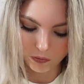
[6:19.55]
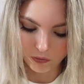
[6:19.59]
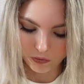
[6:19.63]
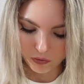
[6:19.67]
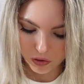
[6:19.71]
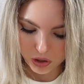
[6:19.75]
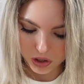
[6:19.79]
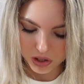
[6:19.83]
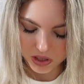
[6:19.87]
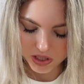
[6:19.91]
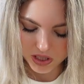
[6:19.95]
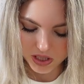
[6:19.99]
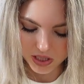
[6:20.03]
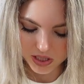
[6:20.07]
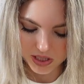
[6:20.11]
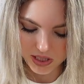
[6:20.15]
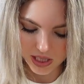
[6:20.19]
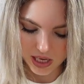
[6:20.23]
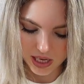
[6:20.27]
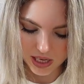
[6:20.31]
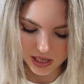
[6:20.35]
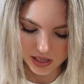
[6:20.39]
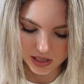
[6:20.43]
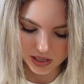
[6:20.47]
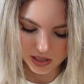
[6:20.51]

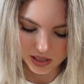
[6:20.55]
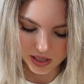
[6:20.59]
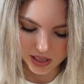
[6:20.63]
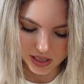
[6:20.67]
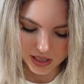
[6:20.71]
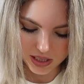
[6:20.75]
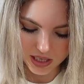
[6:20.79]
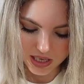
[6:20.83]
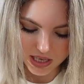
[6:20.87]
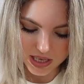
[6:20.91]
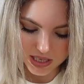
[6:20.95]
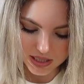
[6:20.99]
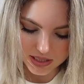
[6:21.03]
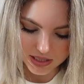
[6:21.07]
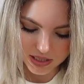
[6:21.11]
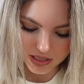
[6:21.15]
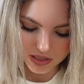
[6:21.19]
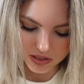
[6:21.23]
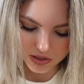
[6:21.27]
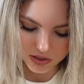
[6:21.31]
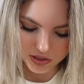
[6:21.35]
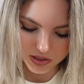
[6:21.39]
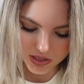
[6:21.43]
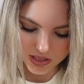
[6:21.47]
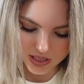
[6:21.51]
versatile and easy
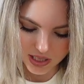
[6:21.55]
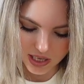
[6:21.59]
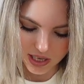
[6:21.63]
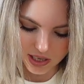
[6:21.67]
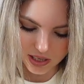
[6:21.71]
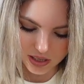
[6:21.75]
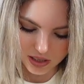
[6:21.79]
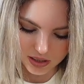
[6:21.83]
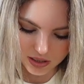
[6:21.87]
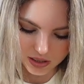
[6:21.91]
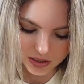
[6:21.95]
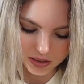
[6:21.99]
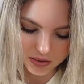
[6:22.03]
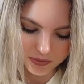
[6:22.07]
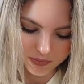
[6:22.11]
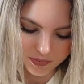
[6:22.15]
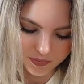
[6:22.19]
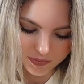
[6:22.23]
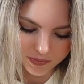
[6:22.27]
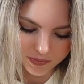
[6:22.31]
to style.